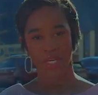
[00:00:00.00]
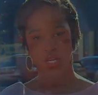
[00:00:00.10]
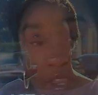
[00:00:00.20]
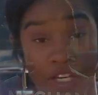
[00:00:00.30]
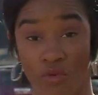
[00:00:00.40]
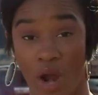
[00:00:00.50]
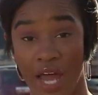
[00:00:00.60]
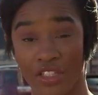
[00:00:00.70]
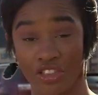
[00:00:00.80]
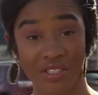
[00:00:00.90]
Abby, that's
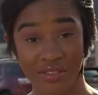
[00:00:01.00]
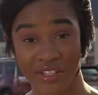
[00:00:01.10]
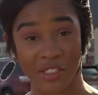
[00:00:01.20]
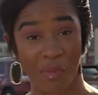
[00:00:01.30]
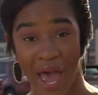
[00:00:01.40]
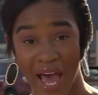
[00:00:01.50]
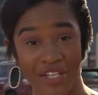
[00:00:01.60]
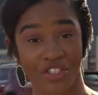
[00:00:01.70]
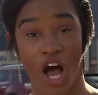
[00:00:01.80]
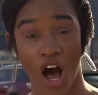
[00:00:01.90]
right. Just this
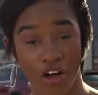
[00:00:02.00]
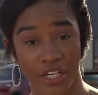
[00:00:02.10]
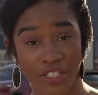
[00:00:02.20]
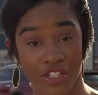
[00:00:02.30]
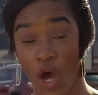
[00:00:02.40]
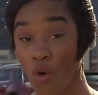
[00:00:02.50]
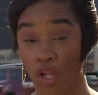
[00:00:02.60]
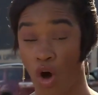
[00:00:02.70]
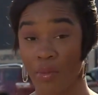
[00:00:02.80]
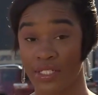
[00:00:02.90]
past August, the
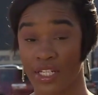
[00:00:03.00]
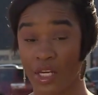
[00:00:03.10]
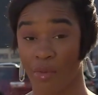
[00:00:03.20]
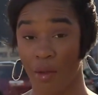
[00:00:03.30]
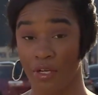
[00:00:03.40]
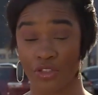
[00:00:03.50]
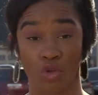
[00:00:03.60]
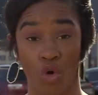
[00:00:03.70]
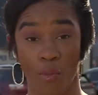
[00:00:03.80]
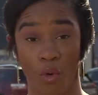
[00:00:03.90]
Oklahoma City
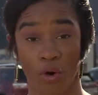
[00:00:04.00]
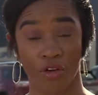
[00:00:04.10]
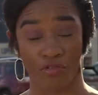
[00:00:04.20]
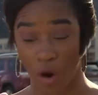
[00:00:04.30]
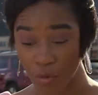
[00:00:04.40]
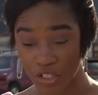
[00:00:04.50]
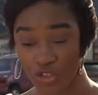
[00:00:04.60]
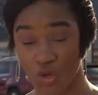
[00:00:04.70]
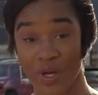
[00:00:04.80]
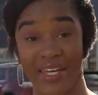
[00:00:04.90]
Public School Board
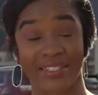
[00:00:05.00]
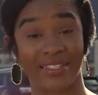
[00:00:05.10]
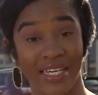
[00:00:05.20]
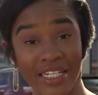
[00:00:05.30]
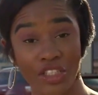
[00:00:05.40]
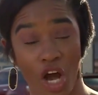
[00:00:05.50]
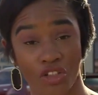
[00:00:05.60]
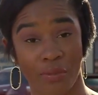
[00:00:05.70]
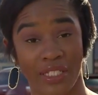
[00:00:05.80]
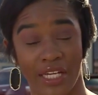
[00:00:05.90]
voted to
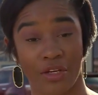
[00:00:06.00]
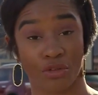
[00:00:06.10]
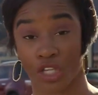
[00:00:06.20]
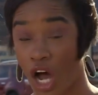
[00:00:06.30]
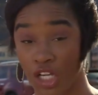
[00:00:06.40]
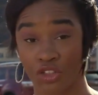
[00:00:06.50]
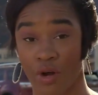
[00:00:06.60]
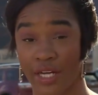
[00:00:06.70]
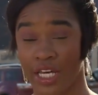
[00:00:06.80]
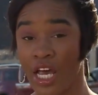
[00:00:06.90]
extend Dr. McDaniel's
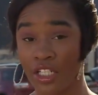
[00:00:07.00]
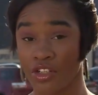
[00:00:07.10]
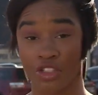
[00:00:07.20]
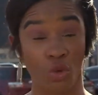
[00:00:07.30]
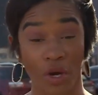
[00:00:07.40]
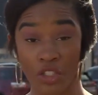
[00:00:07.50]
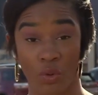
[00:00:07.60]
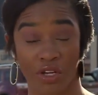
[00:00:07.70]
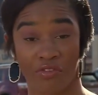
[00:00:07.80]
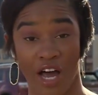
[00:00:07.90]
contract to the
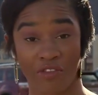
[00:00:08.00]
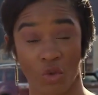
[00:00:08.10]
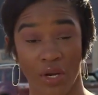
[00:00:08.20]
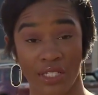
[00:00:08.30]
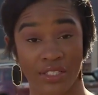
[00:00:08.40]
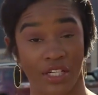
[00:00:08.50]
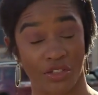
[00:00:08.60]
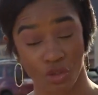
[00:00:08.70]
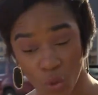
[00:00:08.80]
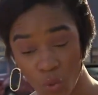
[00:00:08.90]

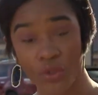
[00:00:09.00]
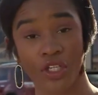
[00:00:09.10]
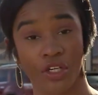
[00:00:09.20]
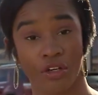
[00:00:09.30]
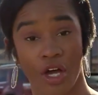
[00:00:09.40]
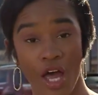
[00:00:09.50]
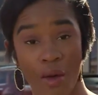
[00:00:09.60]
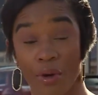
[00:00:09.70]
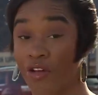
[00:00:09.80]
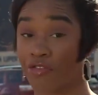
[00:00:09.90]
2025-26 school year,
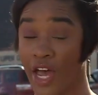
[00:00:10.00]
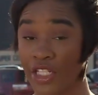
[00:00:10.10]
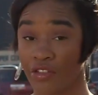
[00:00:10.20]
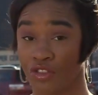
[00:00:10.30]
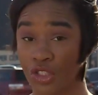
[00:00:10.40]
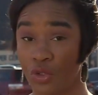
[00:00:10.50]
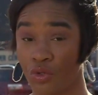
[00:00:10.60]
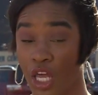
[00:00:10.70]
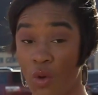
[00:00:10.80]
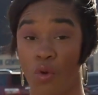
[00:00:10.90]
but effective
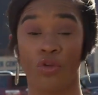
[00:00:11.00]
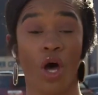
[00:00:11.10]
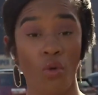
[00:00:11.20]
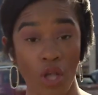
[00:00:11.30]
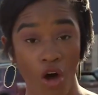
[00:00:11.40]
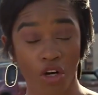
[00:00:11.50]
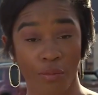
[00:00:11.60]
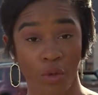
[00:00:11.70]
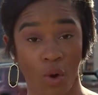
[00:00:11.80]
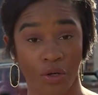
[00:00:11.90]
June, he will no
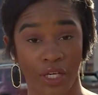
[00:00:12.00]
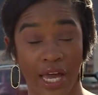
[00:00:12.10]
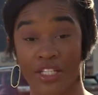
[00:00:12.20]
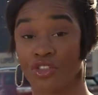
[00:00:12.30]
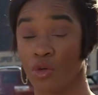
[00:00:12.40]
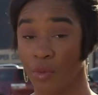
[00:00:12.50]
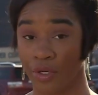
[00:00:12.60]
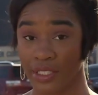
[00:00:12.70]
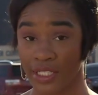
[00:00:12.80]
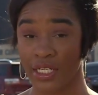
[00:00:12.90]
longer be working as
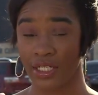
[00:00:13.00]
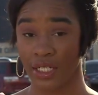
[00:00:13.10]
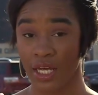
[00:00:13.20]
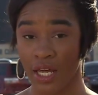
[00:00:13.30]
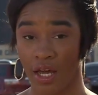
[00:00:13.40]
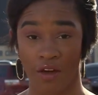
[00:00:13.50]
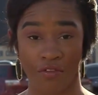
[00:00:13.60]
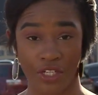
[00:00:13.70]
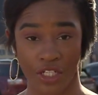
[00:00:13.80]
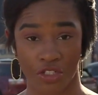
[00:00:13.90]
superintendent
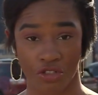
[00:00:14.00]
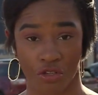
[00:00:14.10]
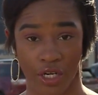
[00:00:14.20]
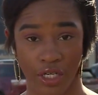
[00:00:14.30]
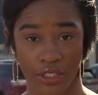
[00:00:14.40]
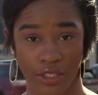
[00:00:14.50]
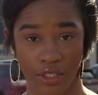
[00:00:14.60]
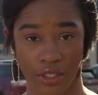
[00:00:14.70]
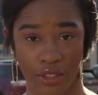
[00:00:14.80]
of the district.